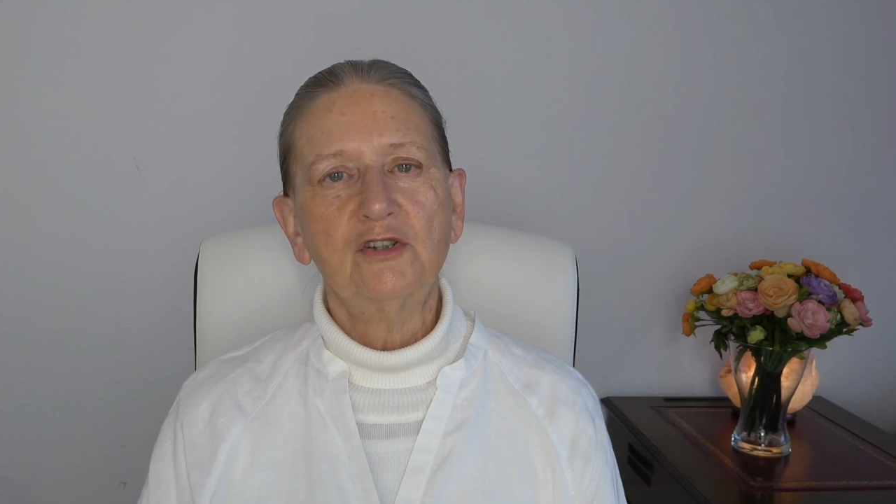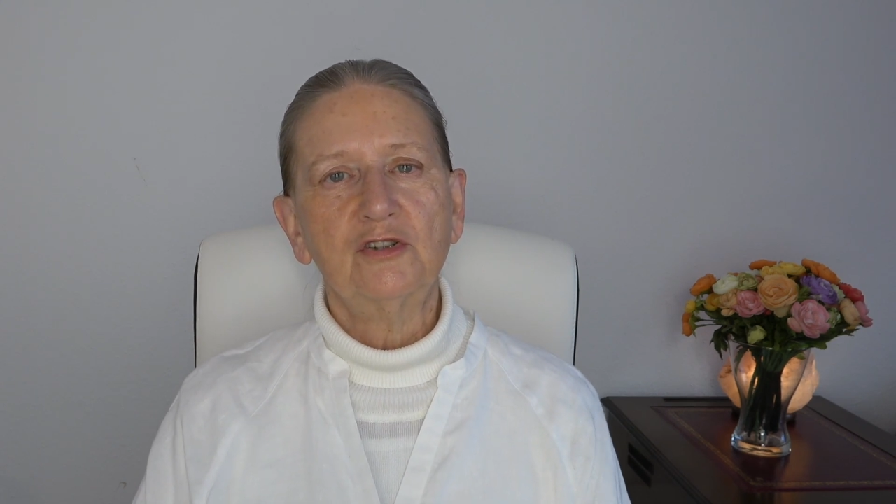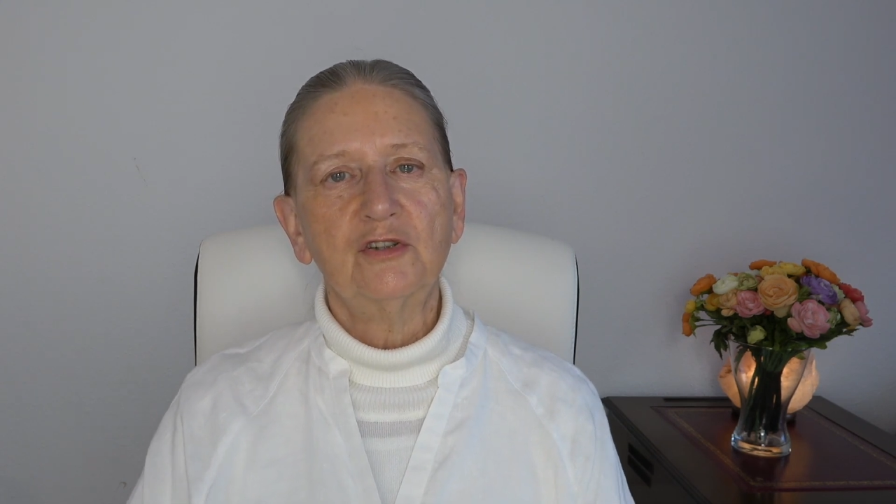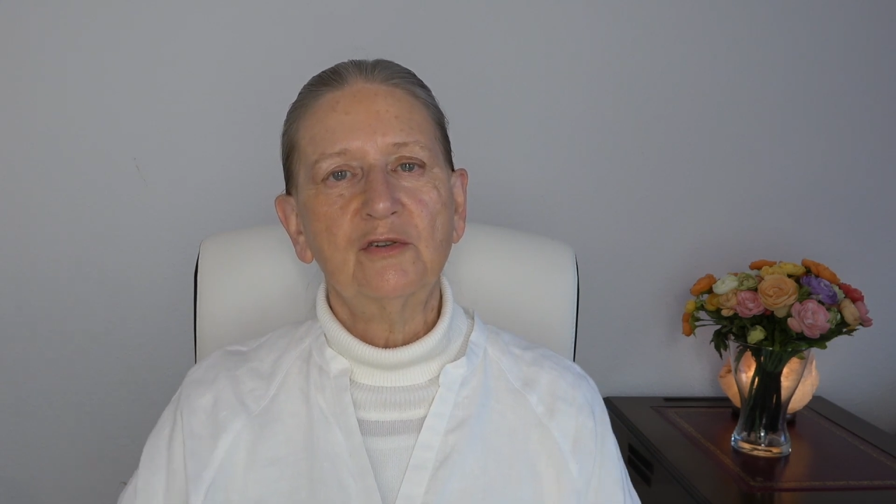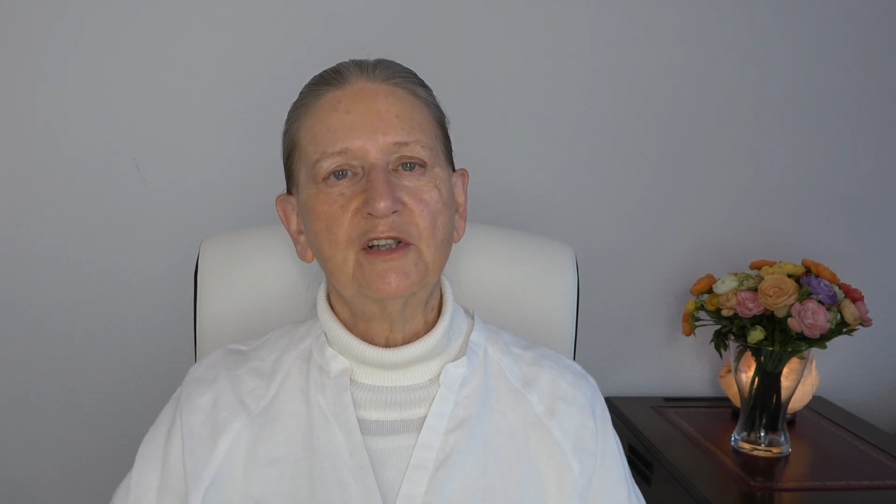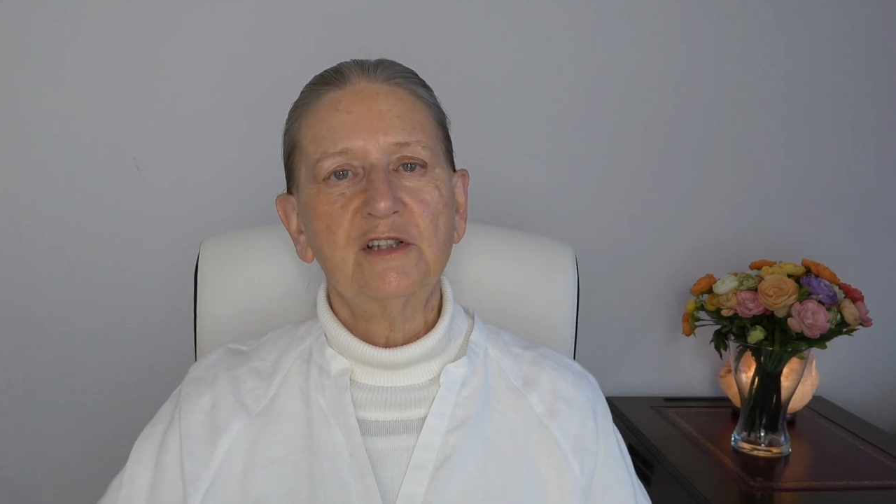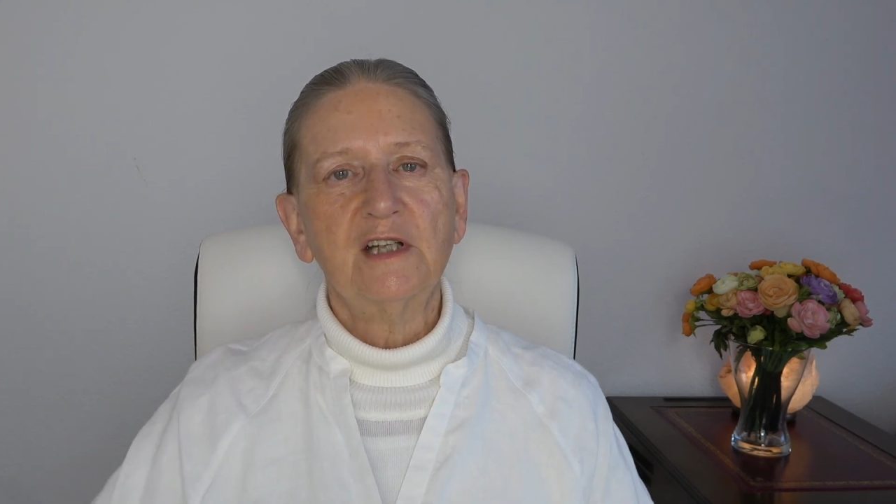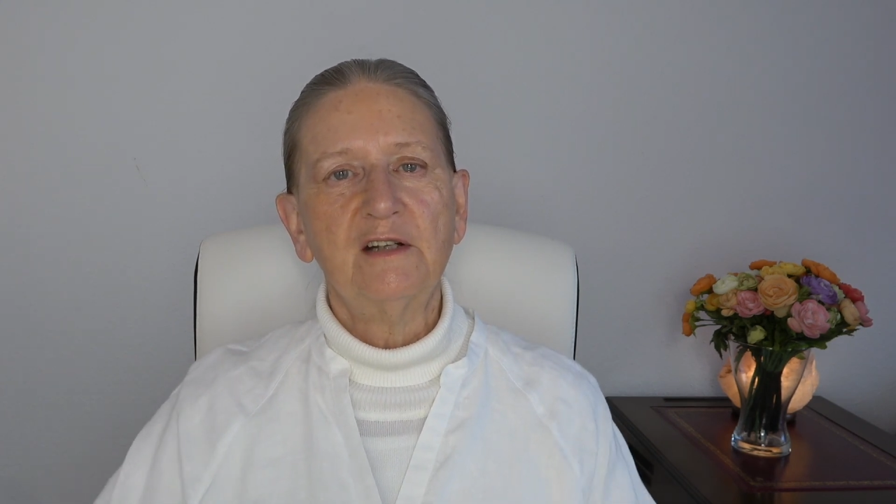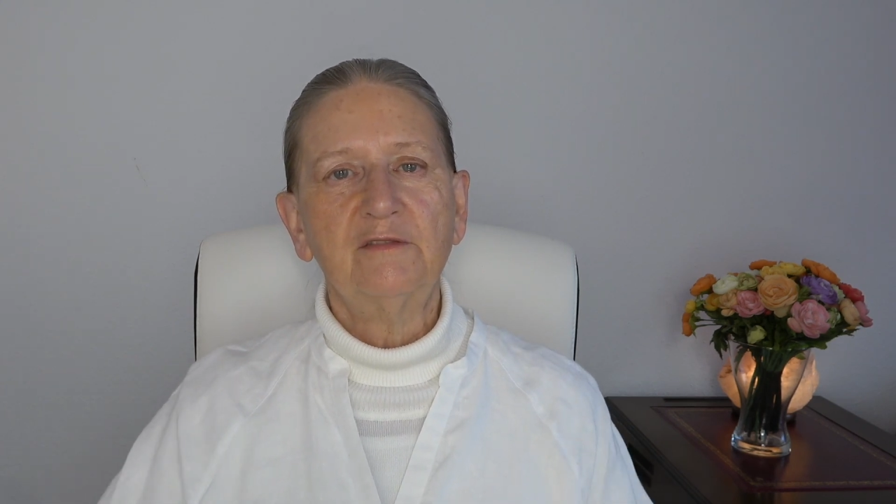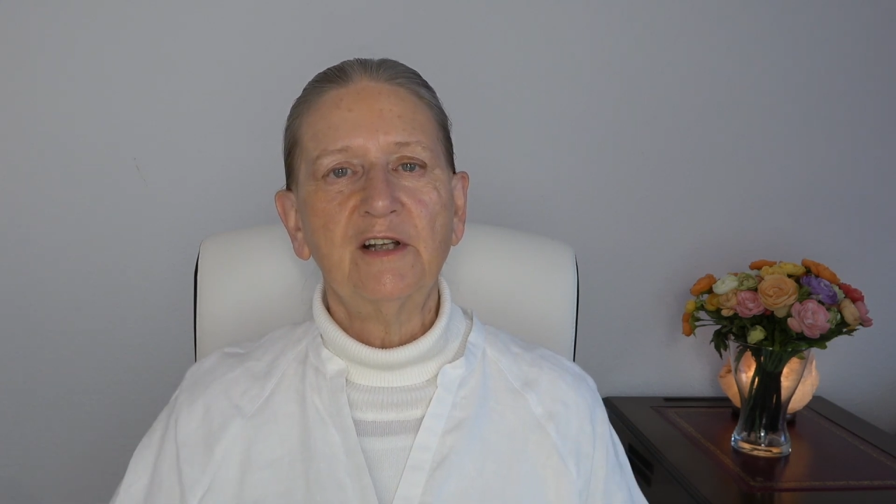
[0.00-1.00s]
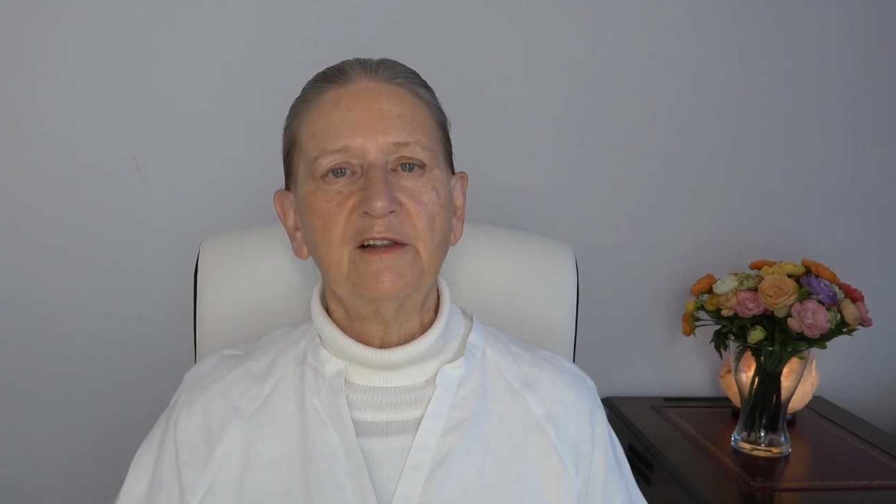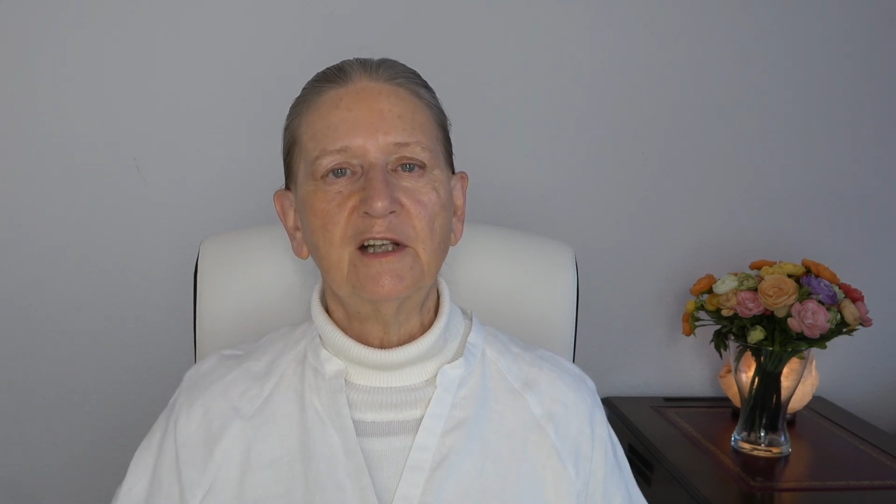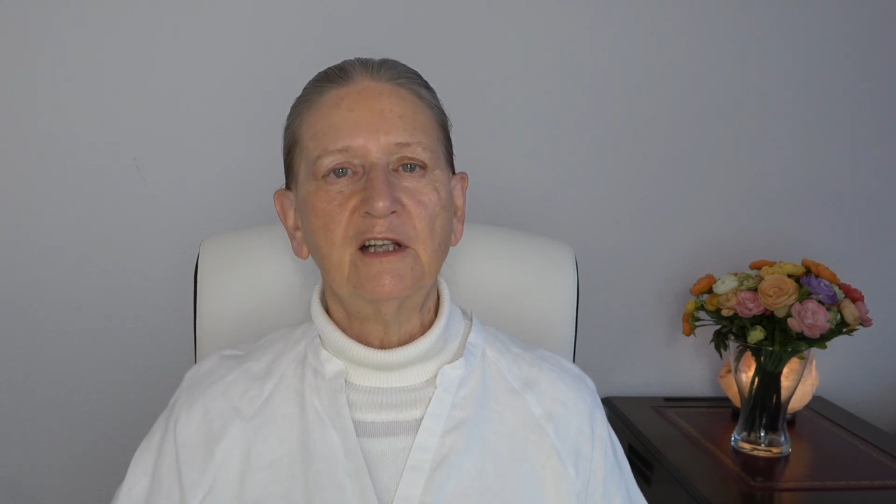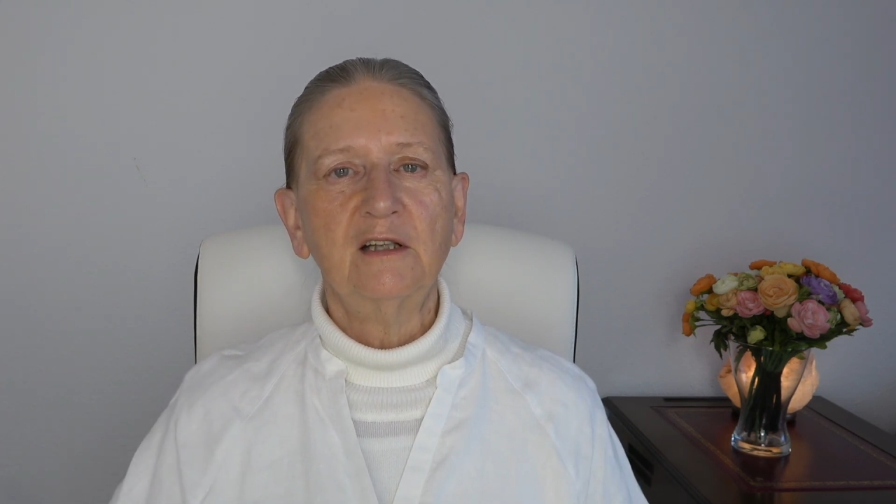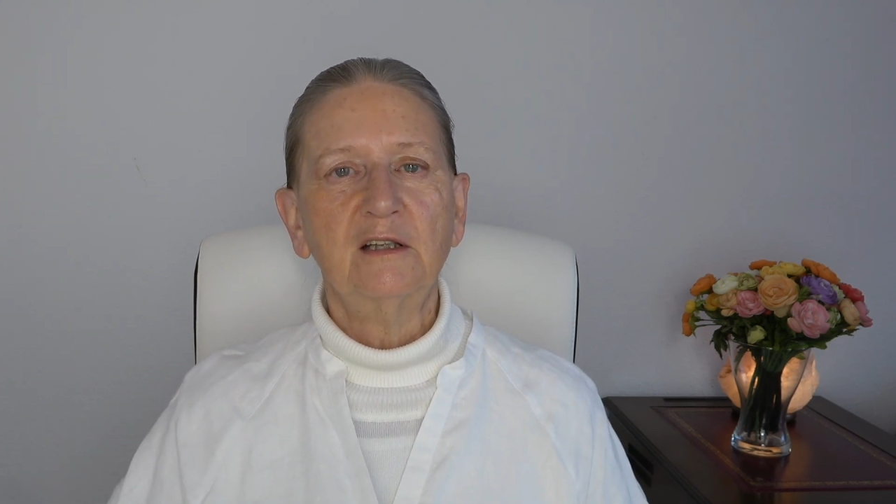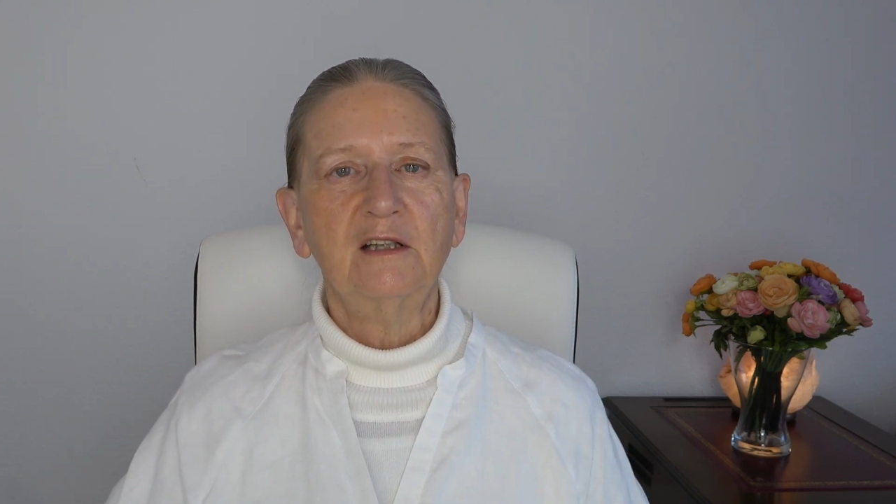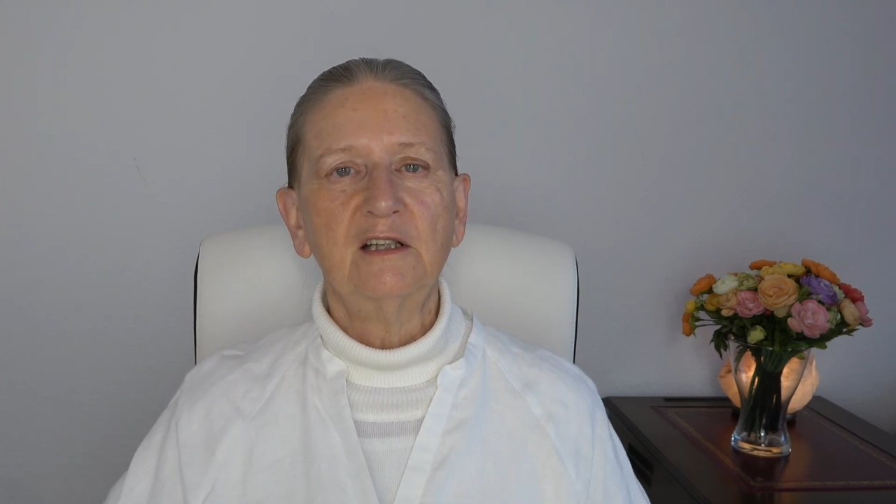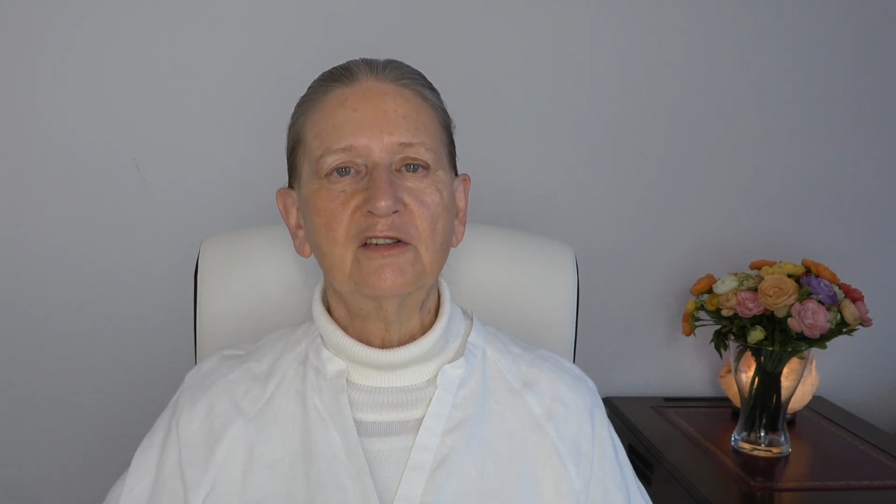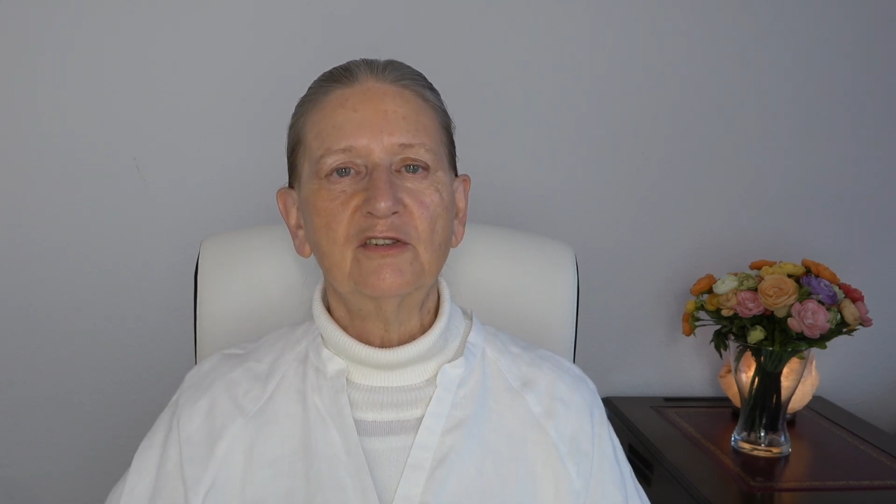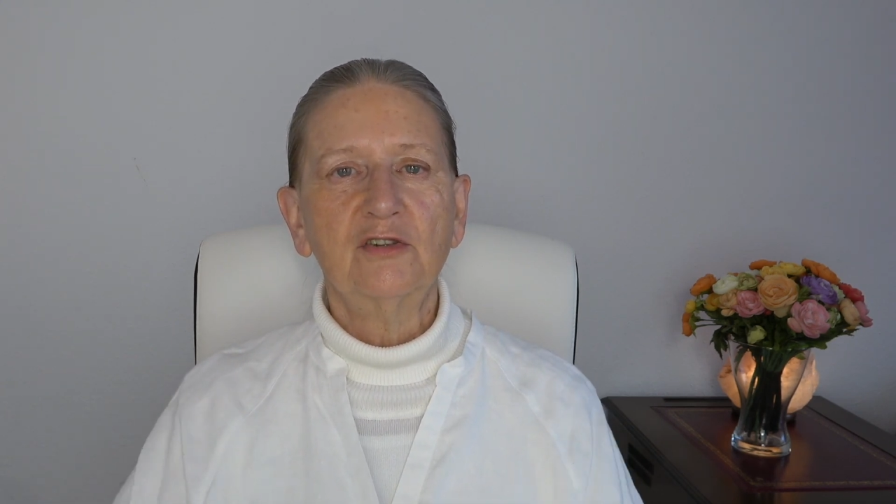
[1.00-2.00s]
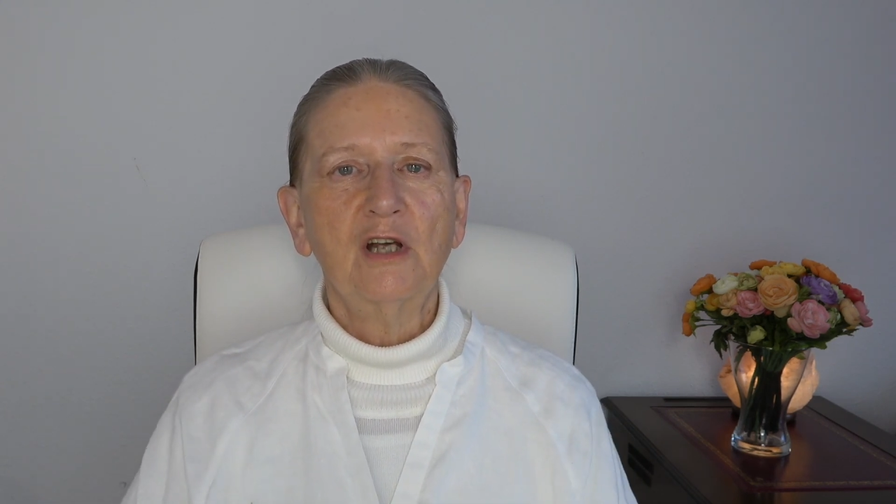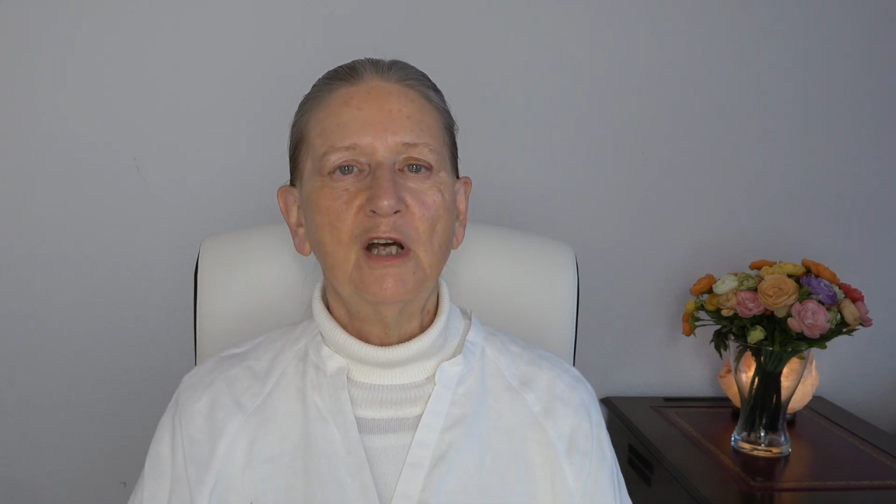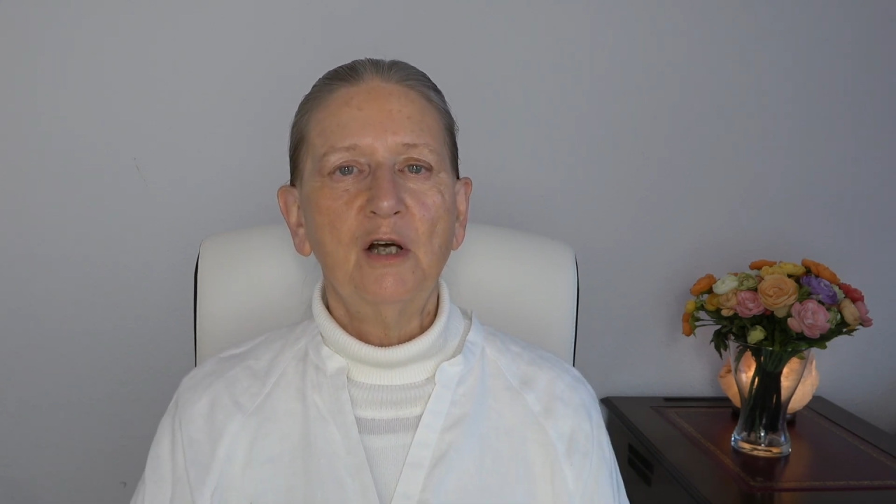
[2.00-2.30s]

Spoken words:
so that everything is